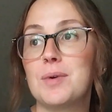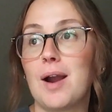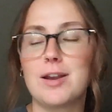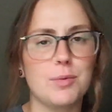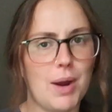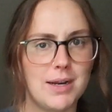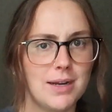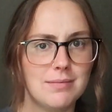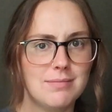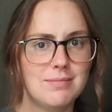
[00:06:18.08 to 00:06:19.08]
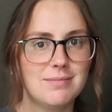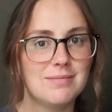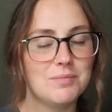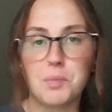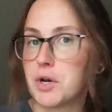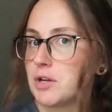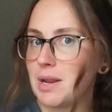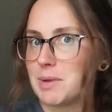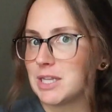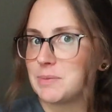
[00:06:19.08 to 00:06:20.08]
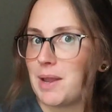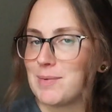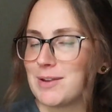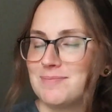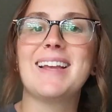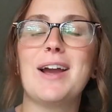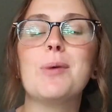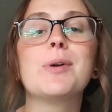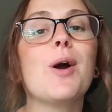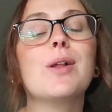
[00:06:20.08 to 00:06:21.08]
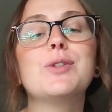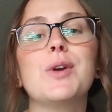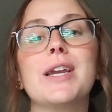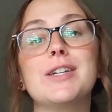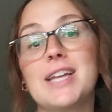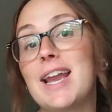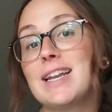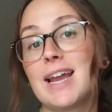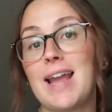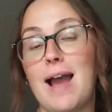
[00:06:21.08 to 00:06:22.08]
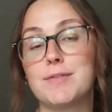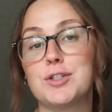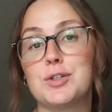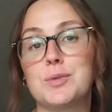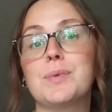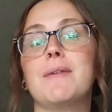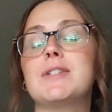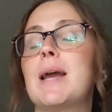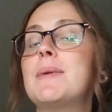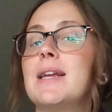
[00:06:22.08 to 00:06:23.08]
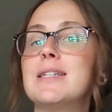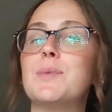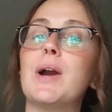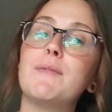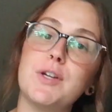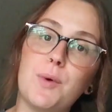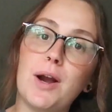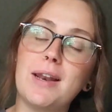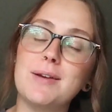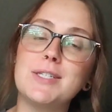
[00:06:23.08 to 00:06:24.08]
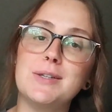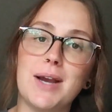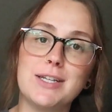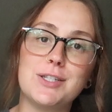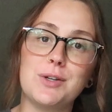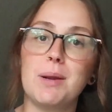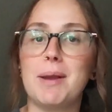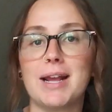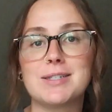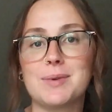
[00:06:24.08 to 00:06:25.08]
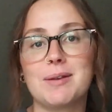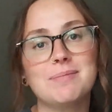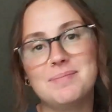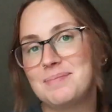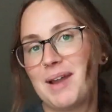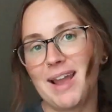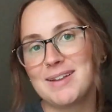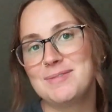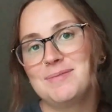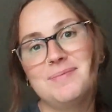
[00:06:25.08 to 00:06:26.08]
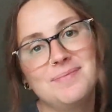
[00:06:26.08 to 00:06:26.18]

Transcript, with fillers: are you pregnant? What are you naming this baby? I hope you're all enjoying your day, night, afternoon, whatever time it is, wherever you are, and I'll see you guys soon in my next one. Bye.